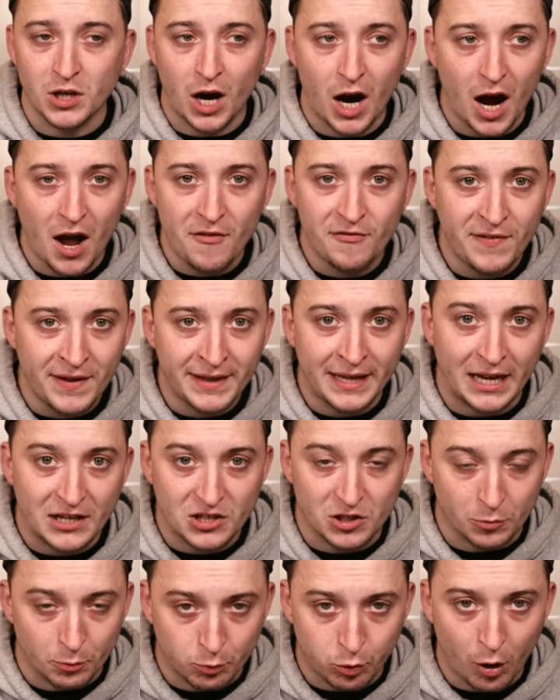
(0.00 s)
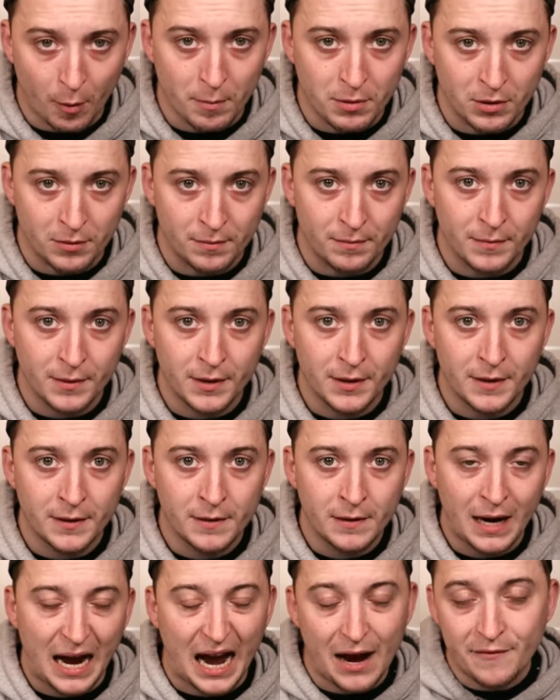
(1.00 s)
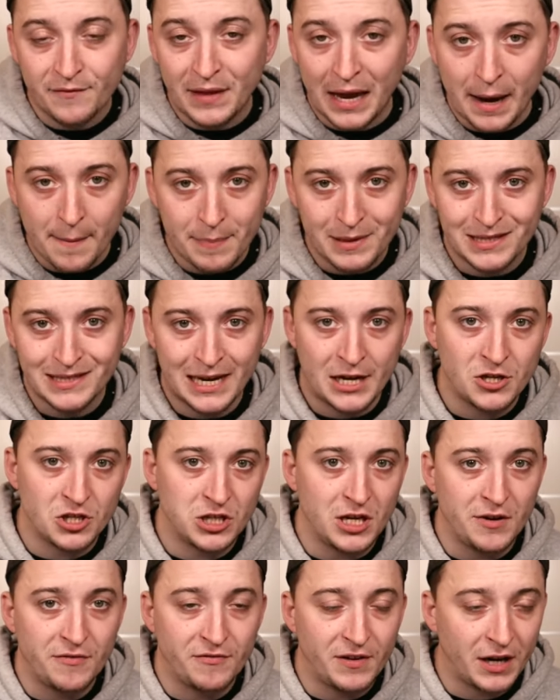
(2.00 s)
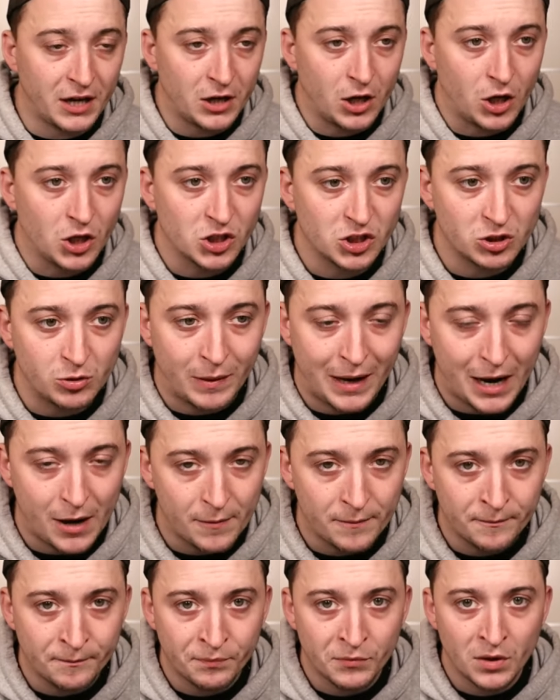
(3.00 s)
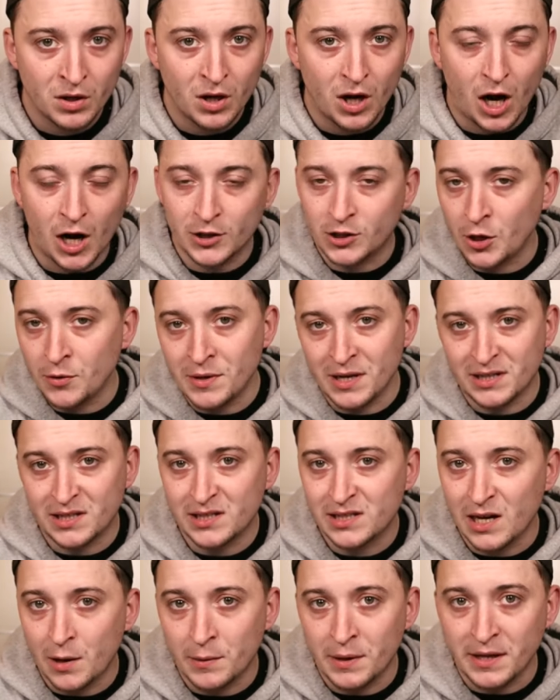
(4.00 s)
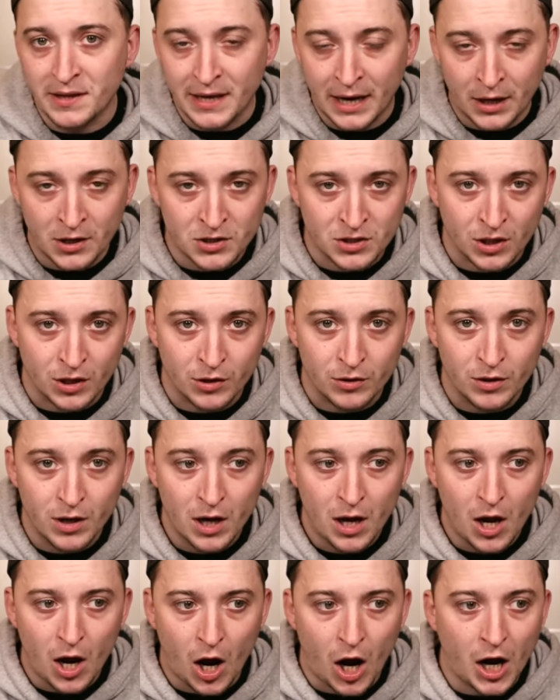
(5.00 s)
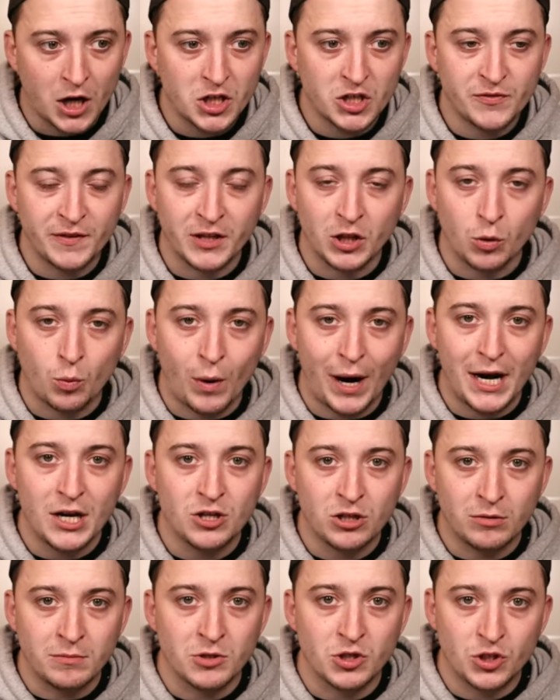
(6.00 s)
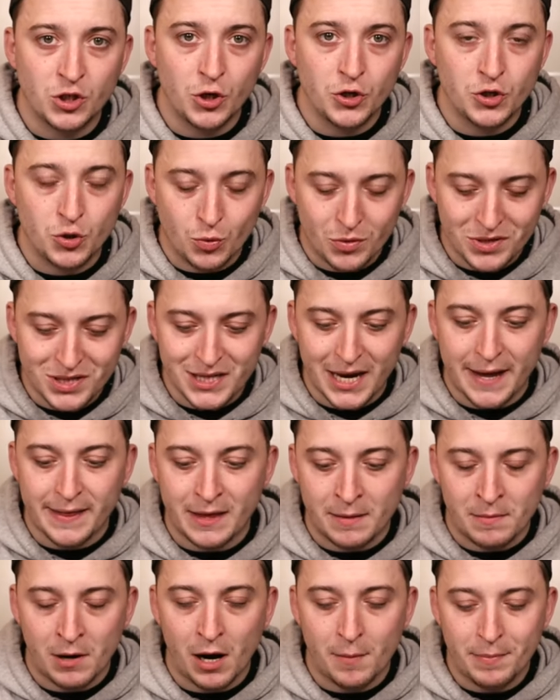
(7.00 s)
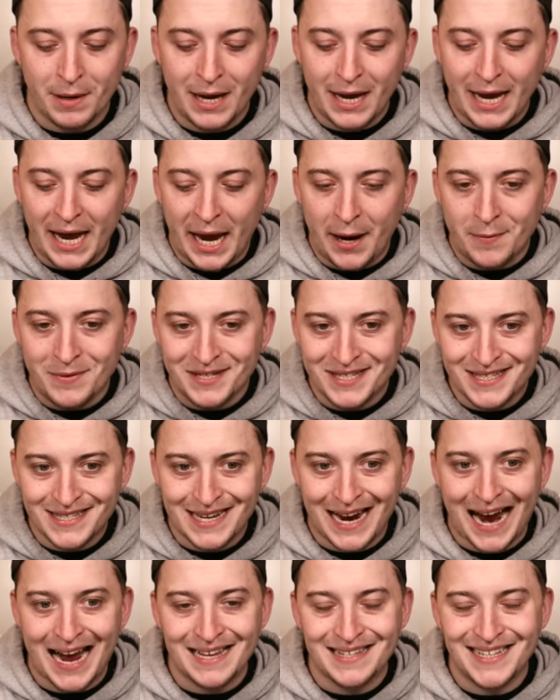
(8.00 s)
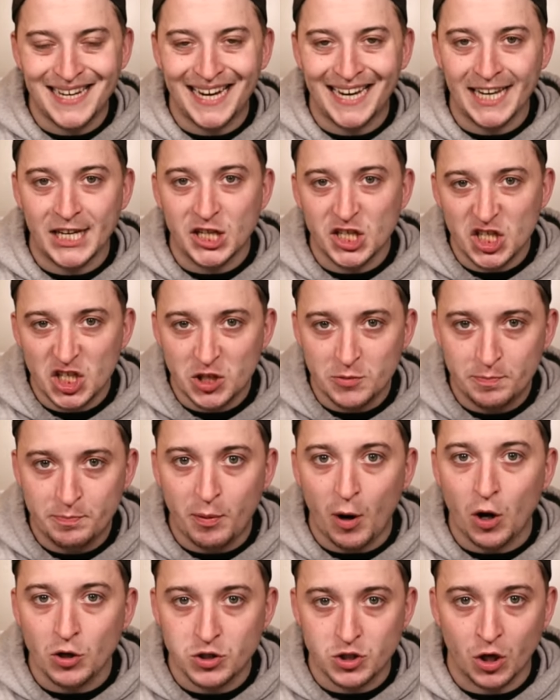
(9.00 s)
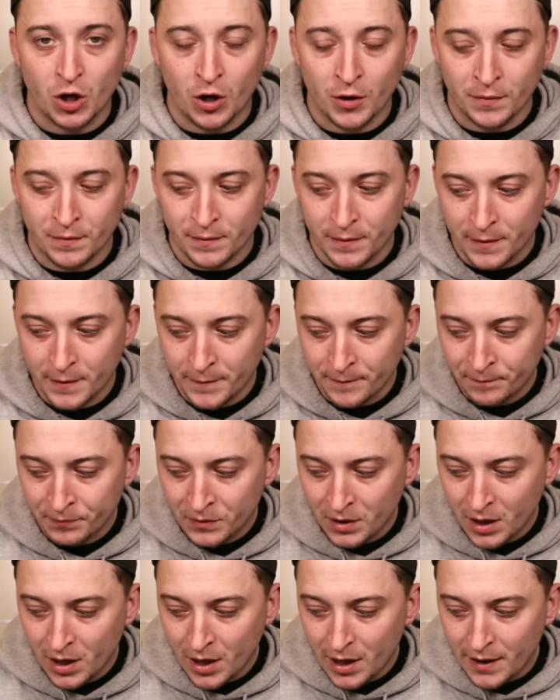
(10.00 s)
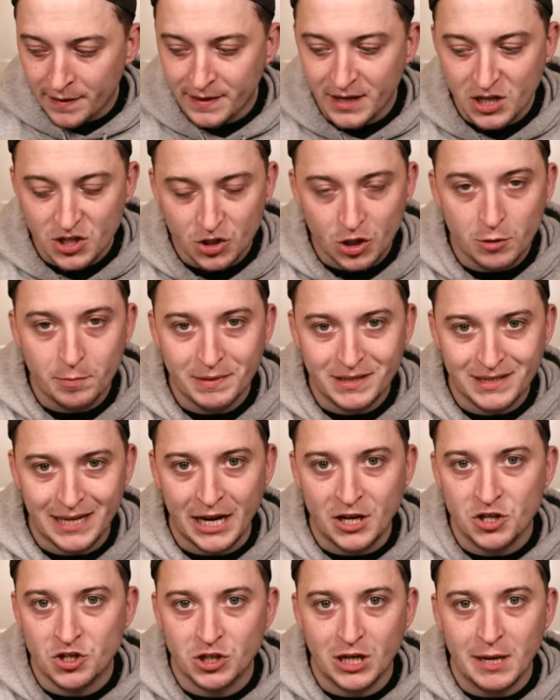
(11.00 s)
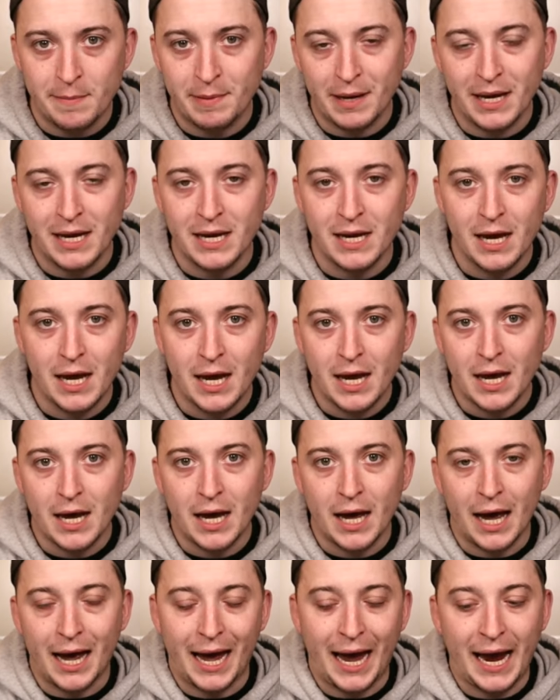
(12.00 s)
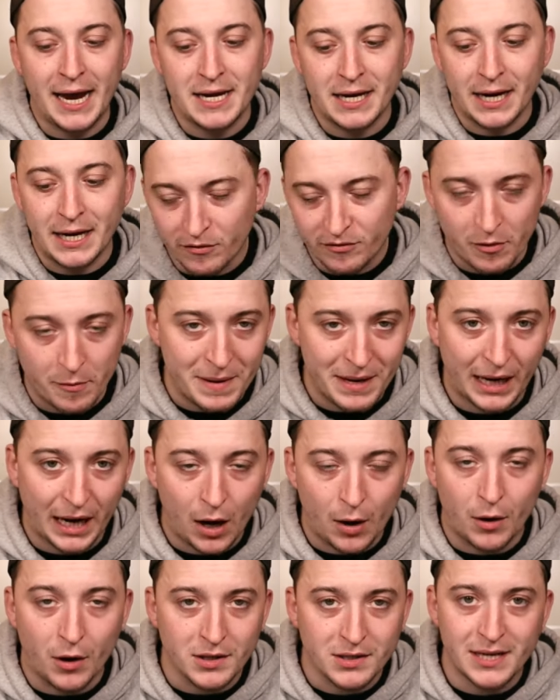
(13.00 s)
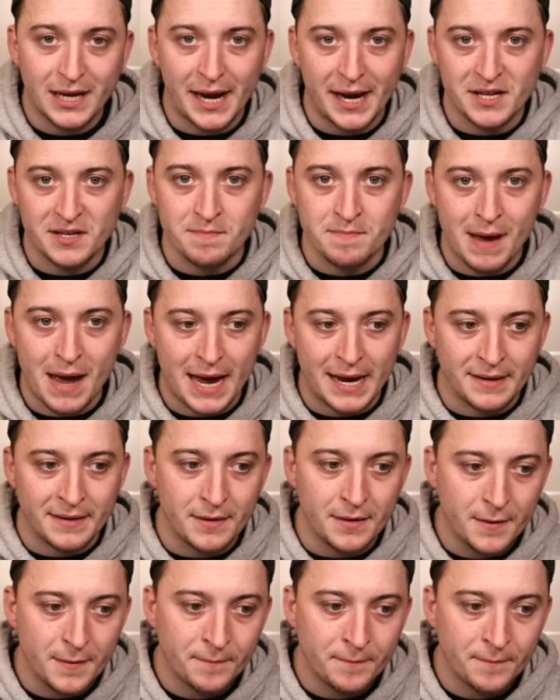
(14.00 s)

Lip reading: I think that's a problem. Have they potentially figured Arsenal out? I don't necessarily think so. I just think the way Thomas Tuchel set them up, he was tactically spot on. This could potentially be a headache for Mikel Arteta's men